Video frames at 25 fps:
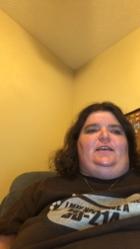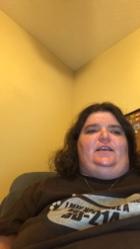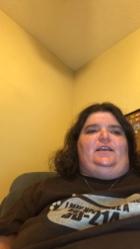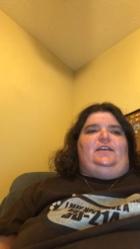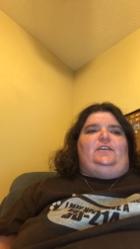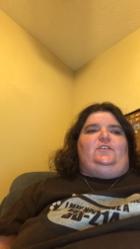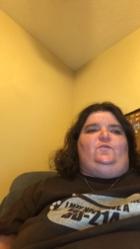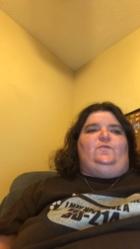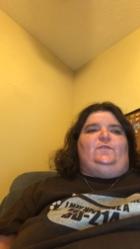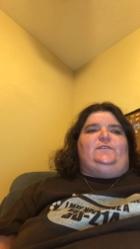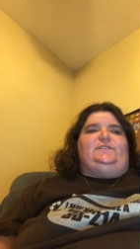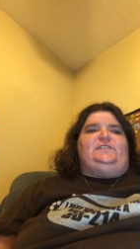
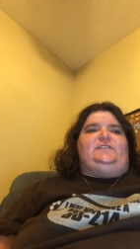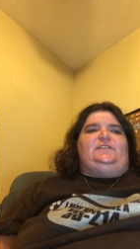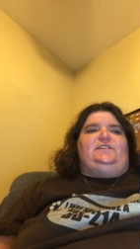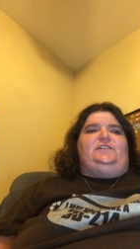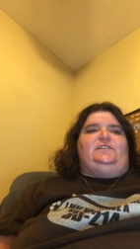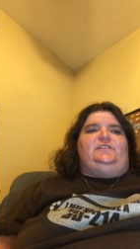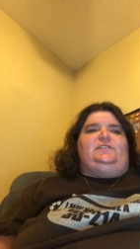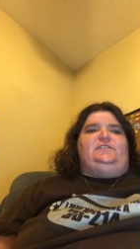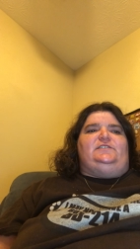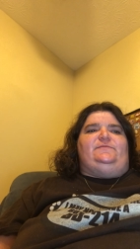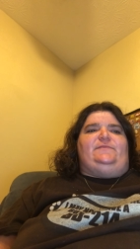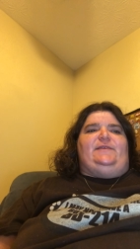
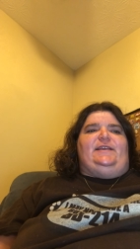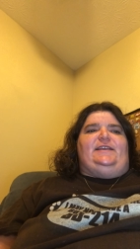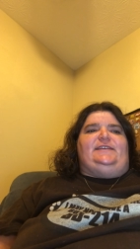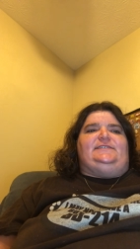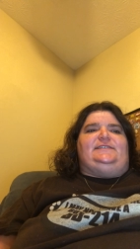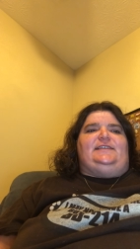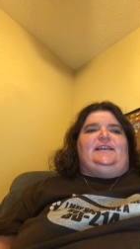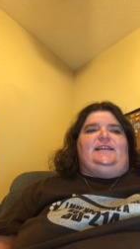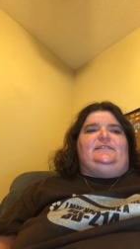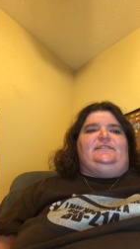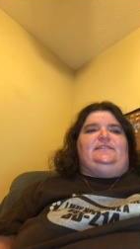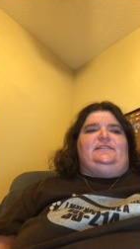Inquisitors may
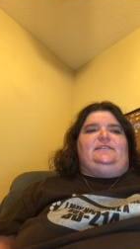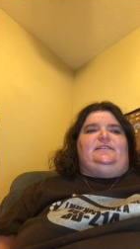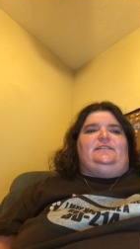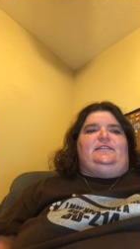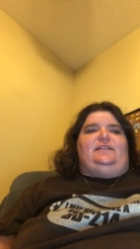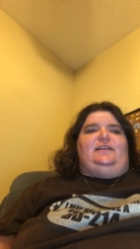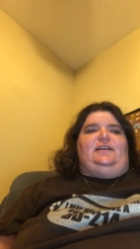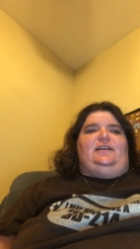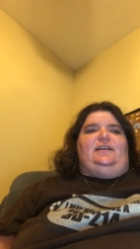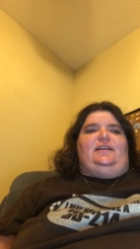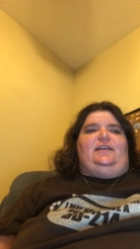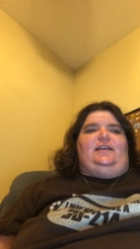send
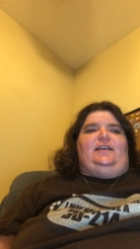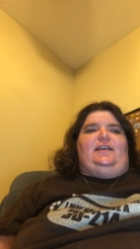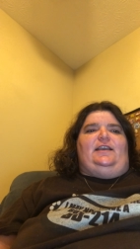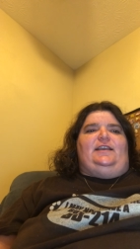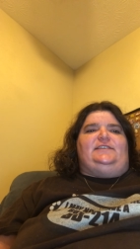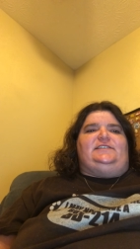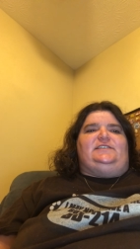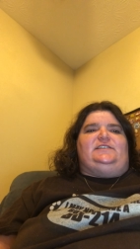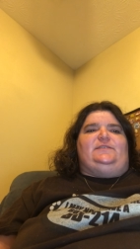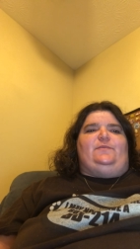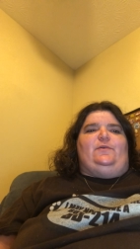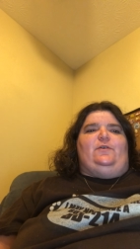
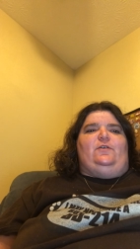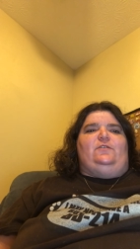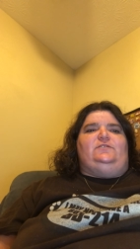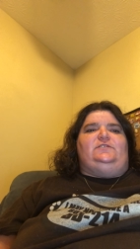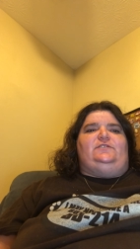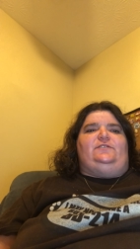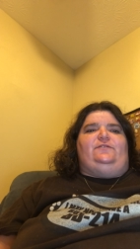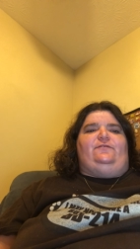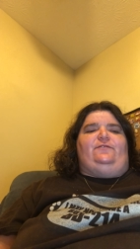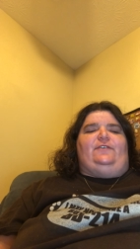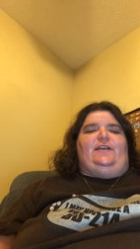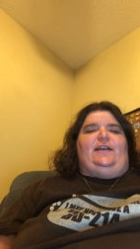a
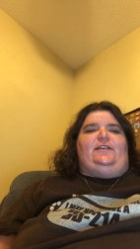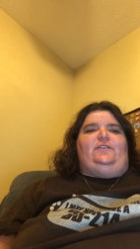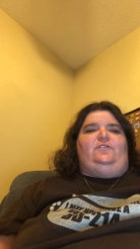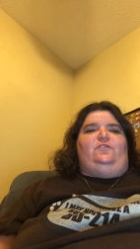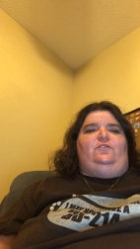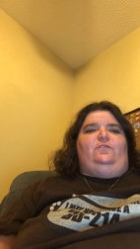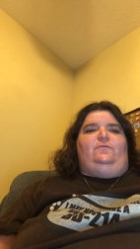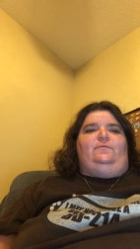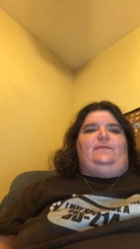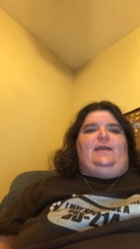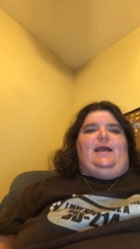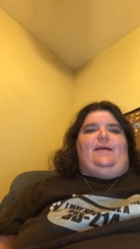supposed friend
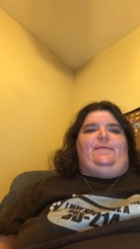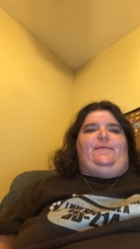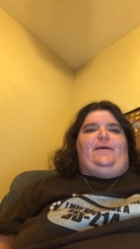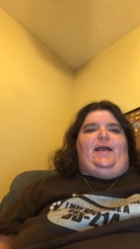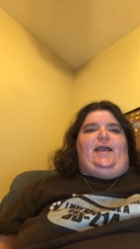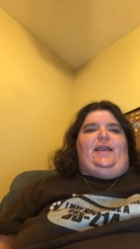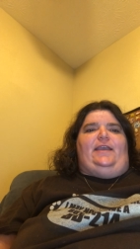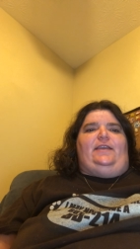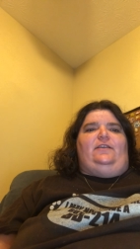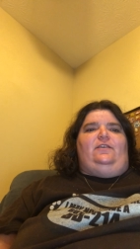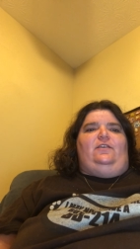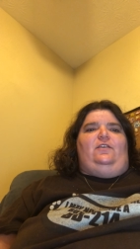or
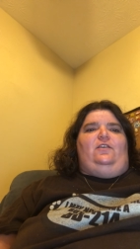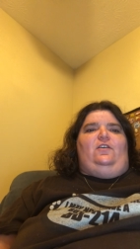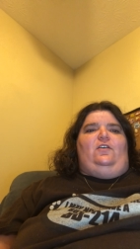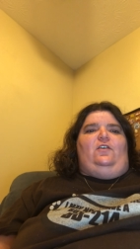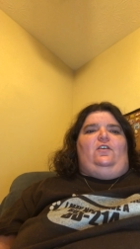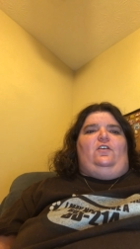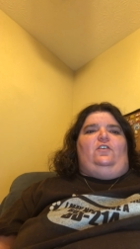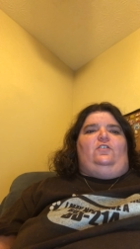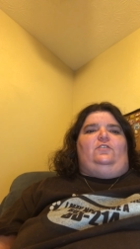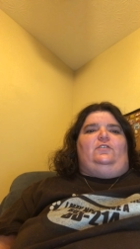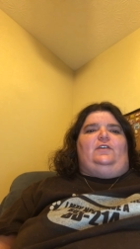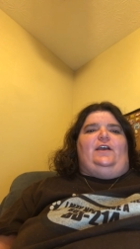rabbi
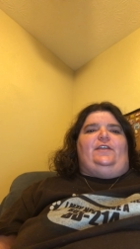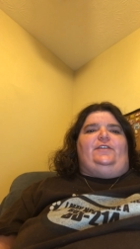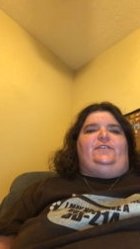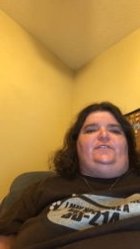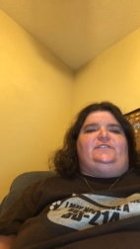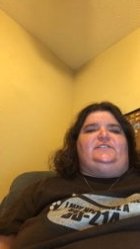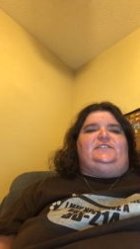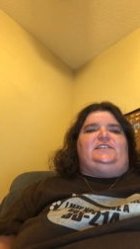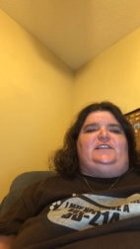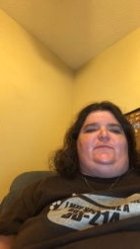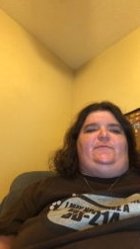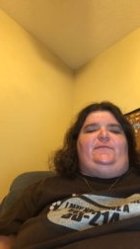or other
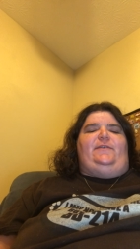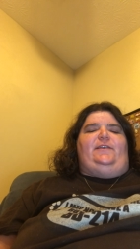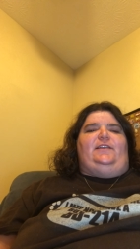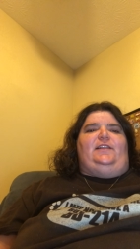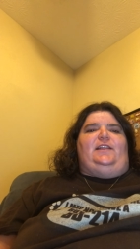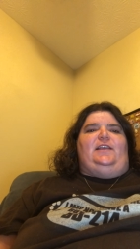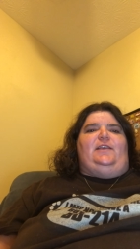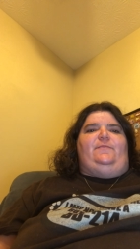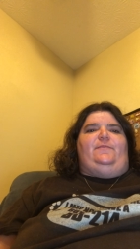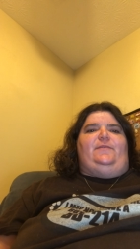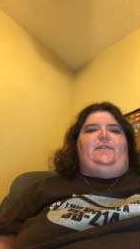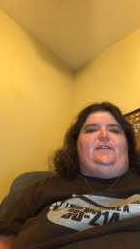
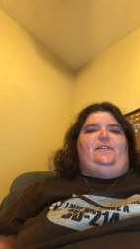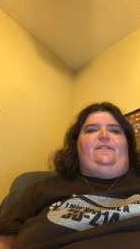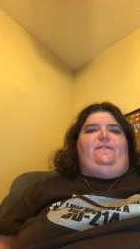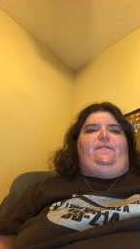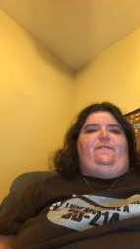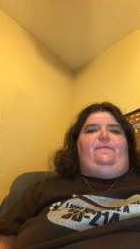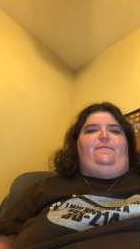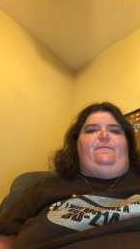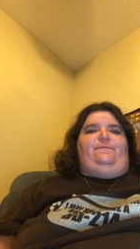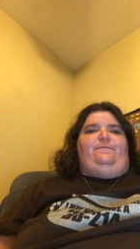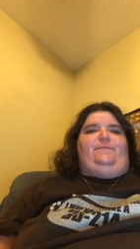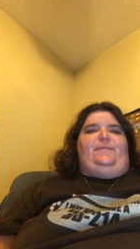seemingly
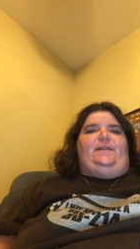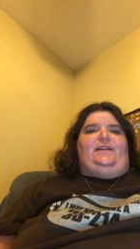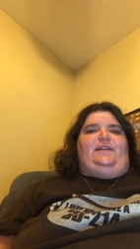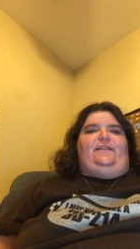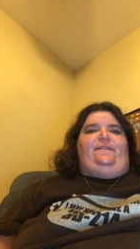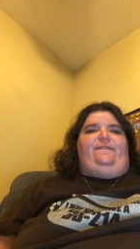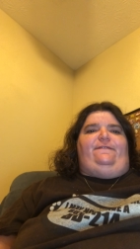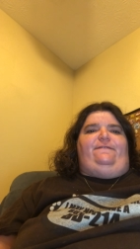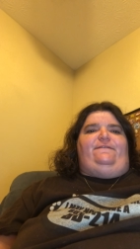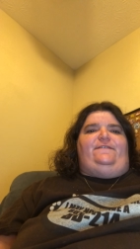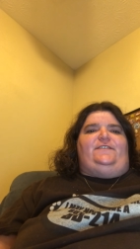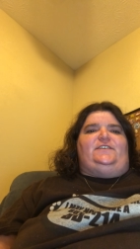
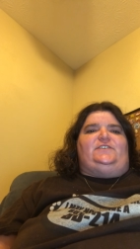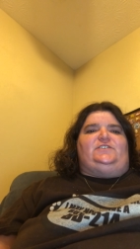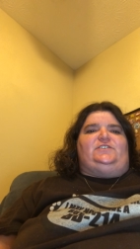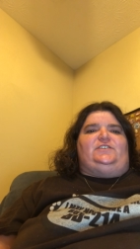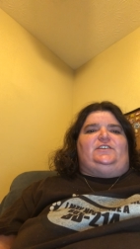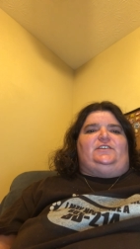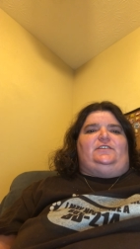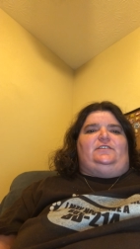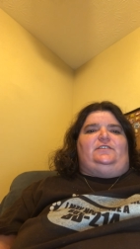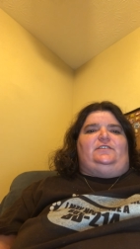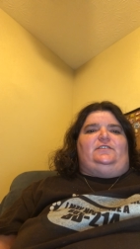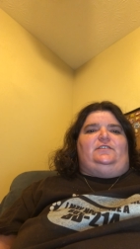
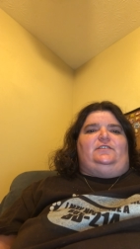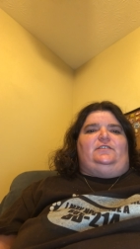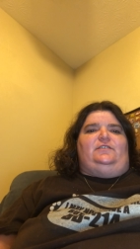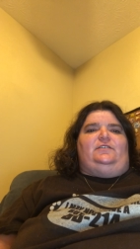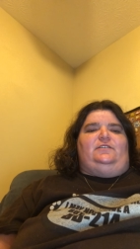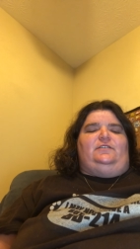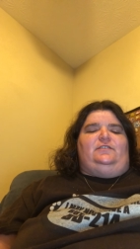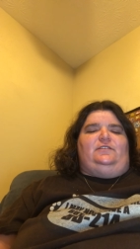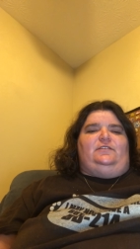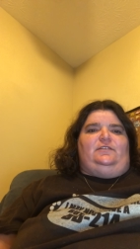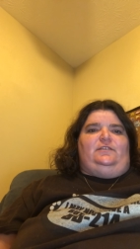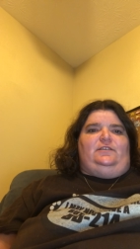beneficent
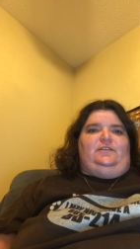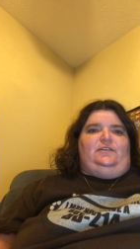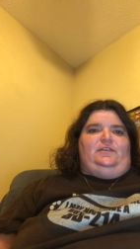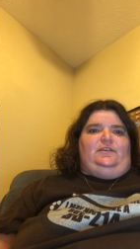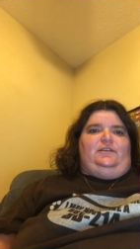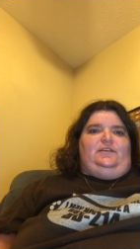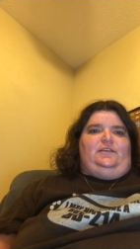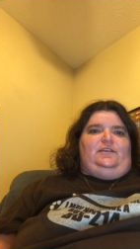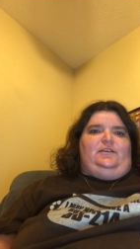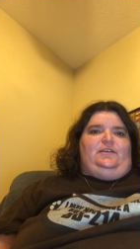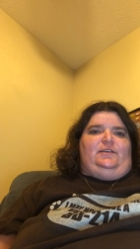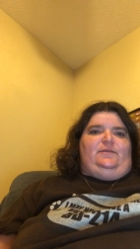
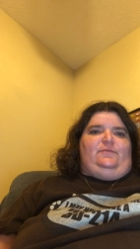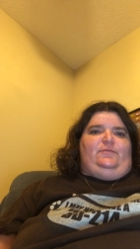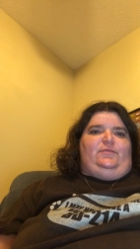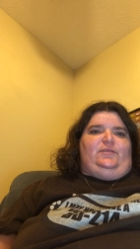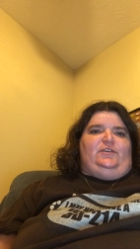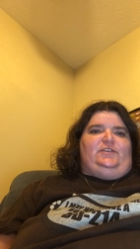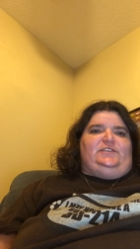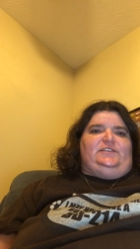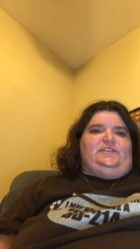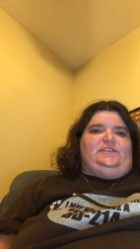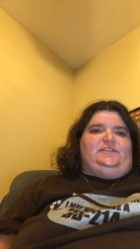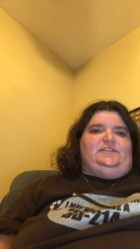
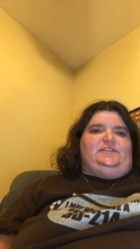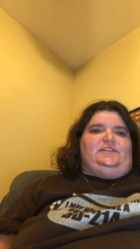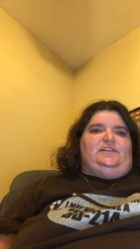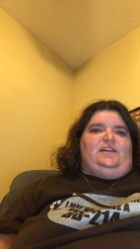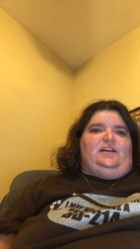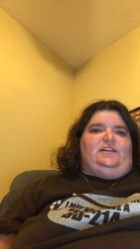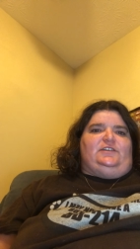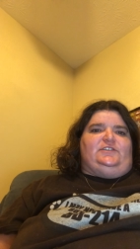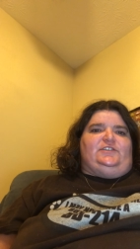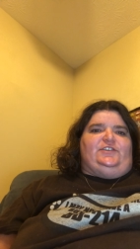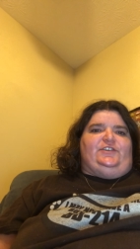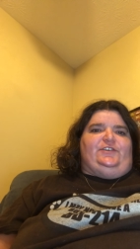person to
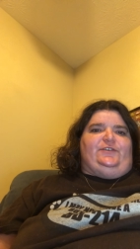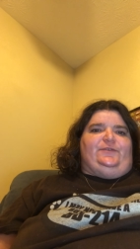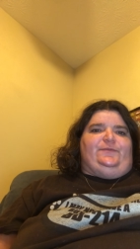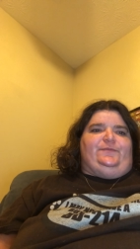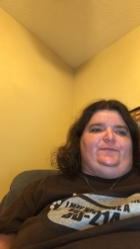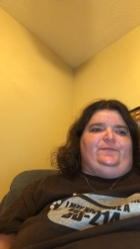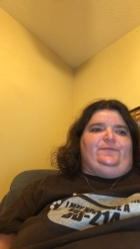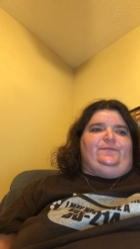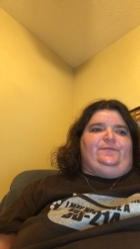talk to.